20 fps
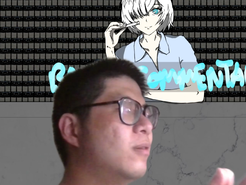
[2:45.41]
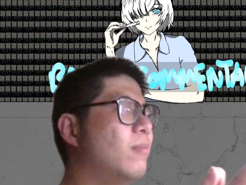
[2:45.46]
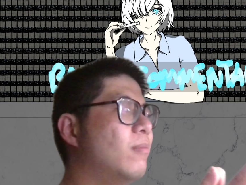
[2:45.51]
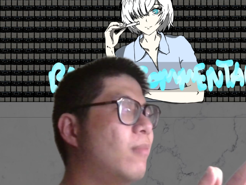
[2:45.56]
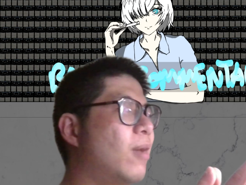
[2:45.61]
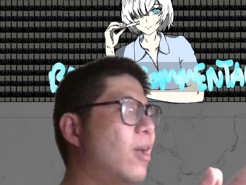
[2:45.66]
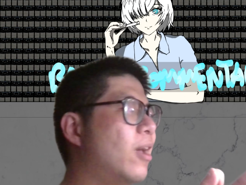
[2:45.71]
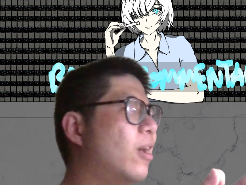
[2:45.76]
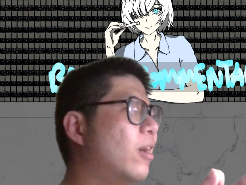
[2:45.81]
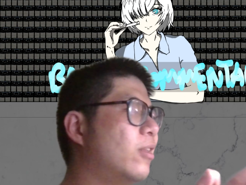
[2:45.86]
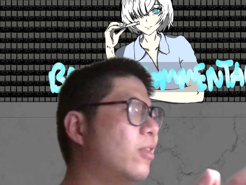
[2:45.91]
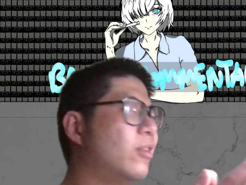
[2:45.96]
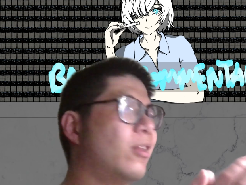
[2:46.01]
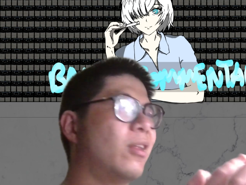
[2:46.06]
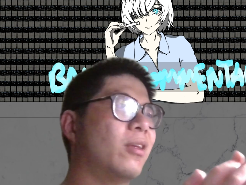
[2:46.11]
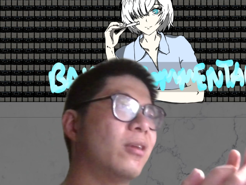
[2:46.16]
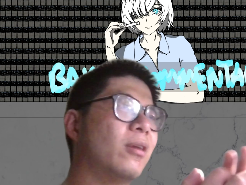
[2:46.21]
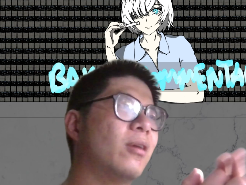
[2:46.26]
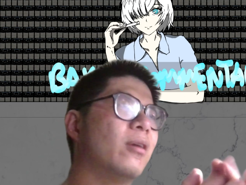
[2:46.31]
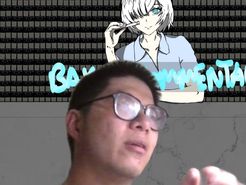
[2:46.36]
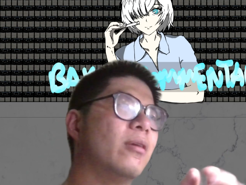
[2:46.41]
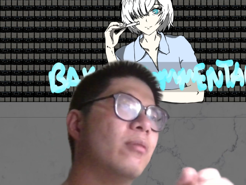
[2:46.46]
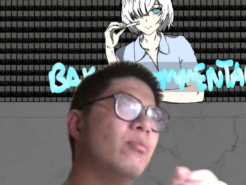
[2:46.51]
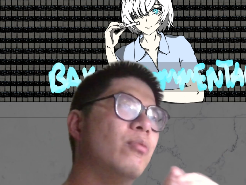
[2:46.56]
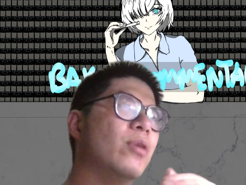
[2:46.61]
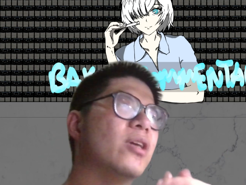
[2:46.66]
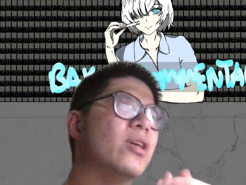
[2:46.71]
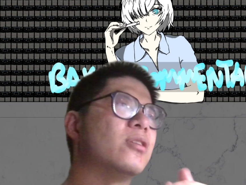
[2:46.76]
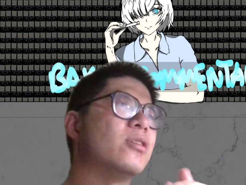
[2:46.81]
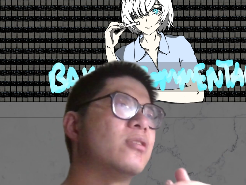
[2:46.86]
man, they
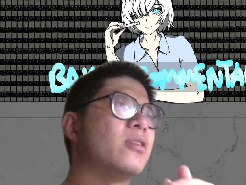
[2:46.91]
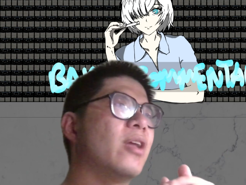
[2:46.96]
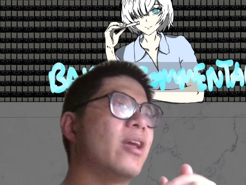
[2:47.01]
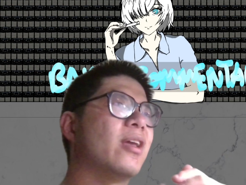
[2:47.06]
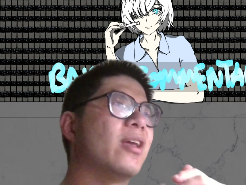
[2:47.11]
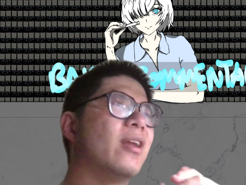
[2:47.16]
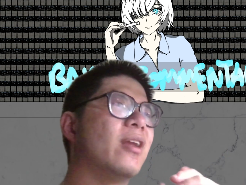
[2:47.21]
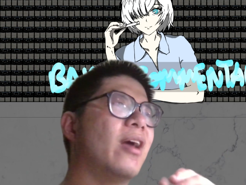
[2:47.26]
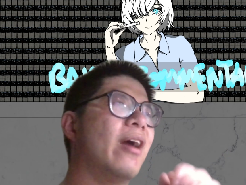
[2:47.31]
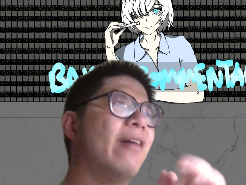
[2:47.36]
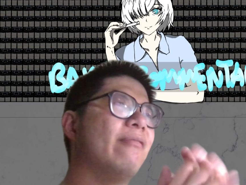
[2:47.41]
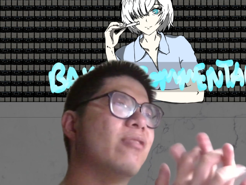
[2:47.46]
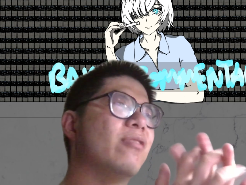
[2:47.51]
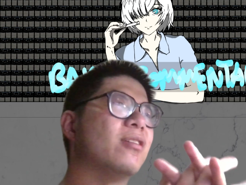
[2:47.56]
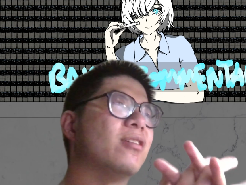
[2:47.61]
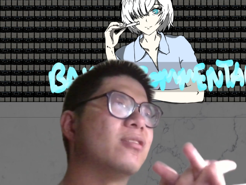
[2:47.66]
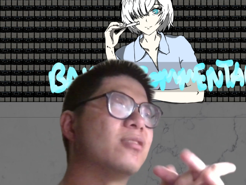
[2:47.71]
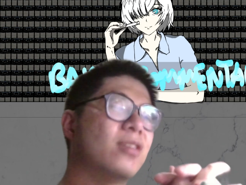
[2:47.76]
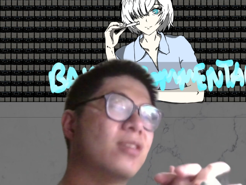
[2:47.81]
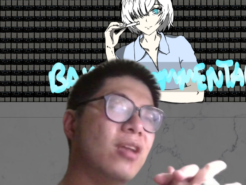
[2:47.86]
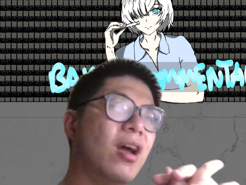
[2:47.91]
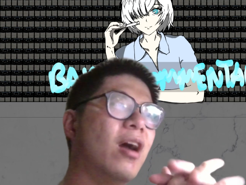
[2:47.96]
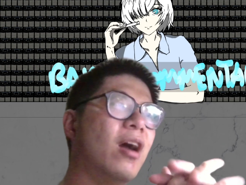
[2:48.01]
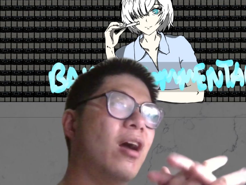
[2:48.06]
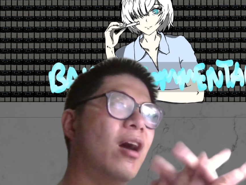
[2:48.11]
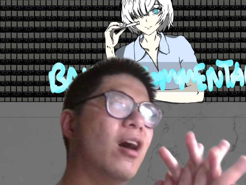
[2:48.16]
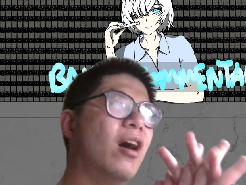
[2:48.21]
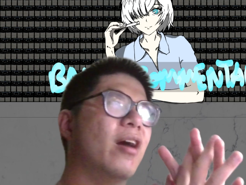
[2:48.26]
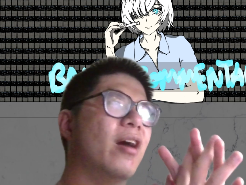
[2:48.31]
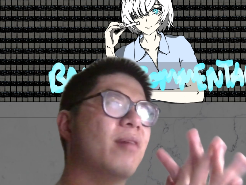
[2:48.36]
wish they can have this
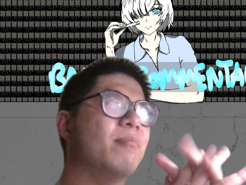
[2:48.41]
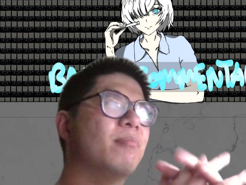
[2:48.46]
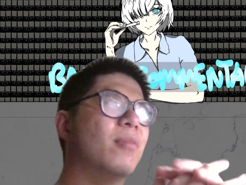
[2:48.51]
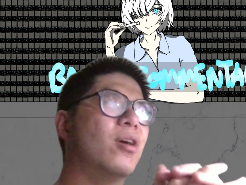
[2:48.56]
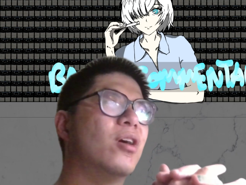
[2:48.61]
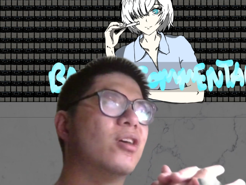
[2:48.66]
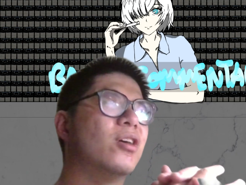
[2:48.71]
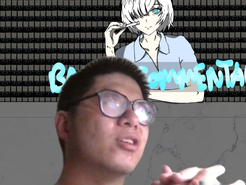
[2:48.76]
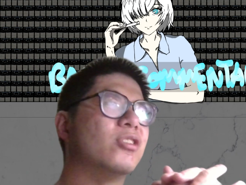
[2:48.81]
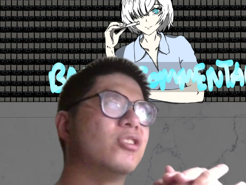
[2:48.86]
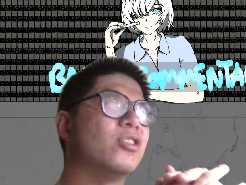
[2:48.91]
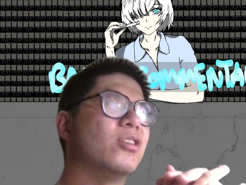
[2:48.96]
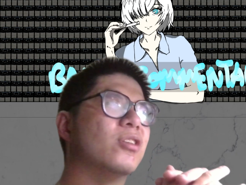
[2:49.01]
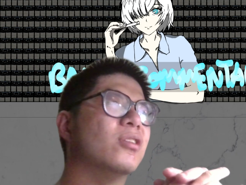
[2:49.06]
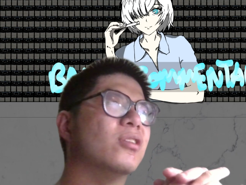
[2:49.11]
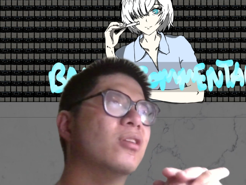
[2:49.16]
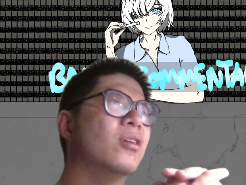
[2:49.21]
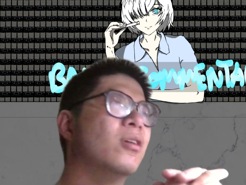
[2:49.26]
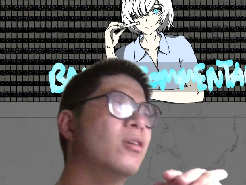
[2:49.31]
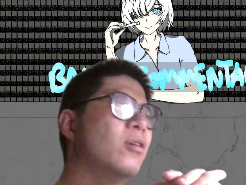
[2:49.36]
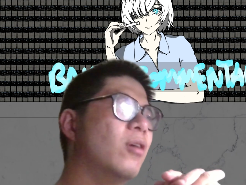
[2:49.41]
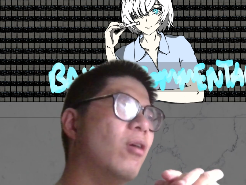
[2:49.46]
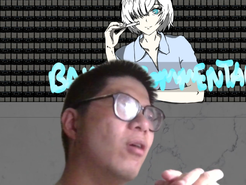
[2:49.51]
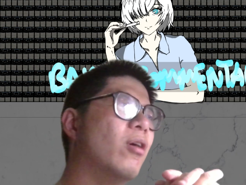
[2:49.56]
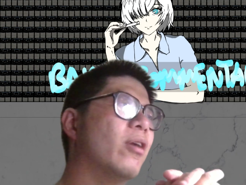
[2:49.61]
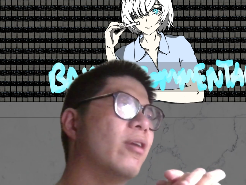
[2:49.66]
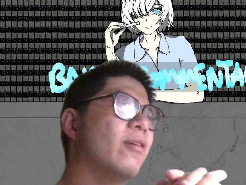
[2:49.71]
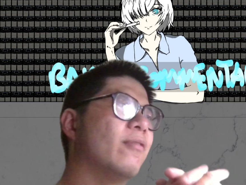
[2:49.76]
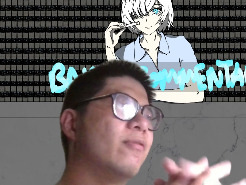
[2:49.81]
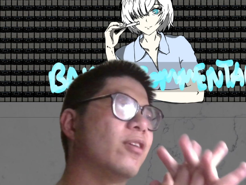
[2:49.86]
high margin
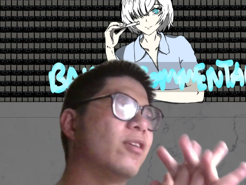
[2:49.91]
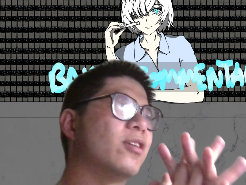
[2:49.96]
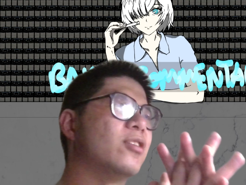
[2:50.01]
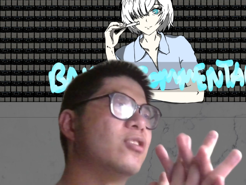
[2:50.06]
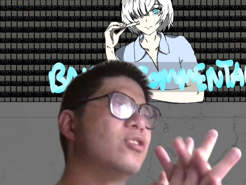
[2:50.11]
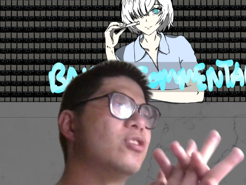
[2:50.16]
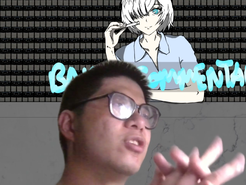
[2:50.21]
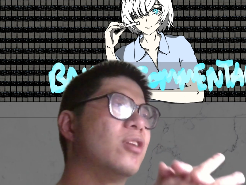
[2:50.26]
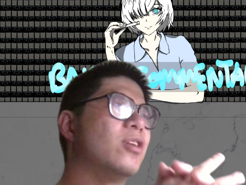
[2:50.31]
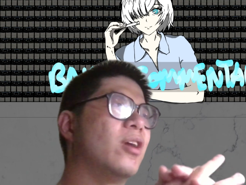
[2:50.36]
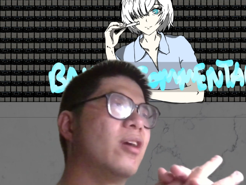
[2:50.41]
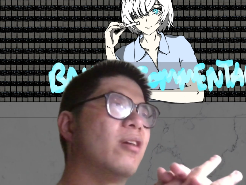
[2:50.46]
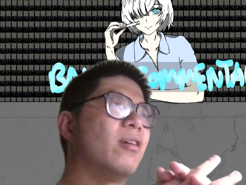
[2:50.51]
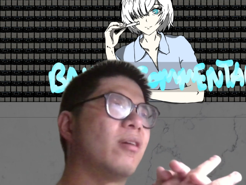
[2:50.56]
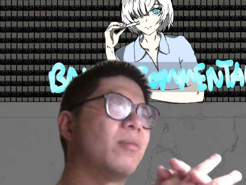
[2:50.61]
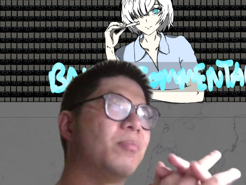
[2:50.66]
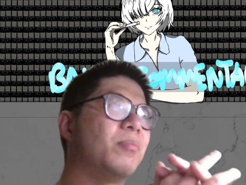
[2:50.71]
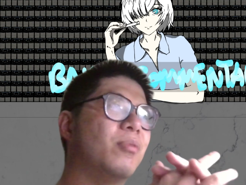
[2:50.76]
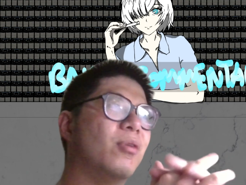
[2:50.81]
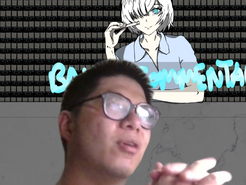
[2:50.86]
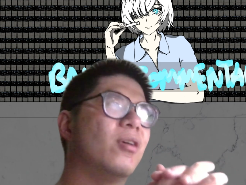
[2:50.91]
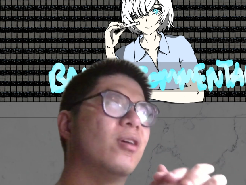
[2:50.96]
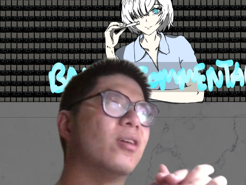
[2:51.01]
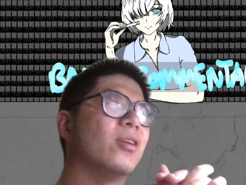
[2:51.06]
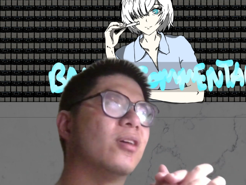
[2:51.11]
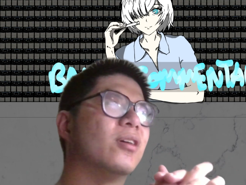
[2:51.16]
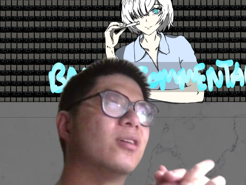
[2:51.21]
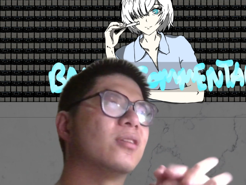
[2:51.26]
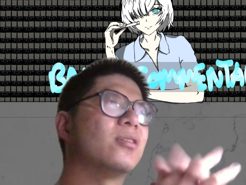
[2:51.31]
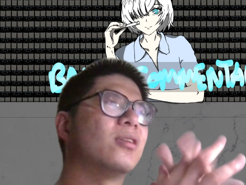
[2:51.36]
on a freaking generic
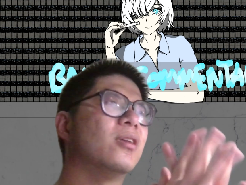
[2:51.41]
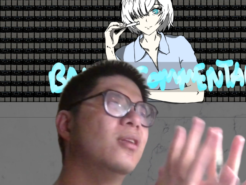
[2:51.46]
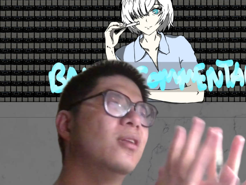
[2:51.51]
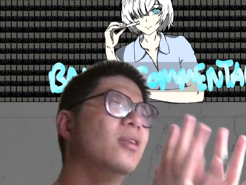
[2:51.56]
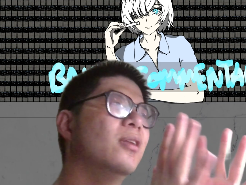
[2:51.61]
product.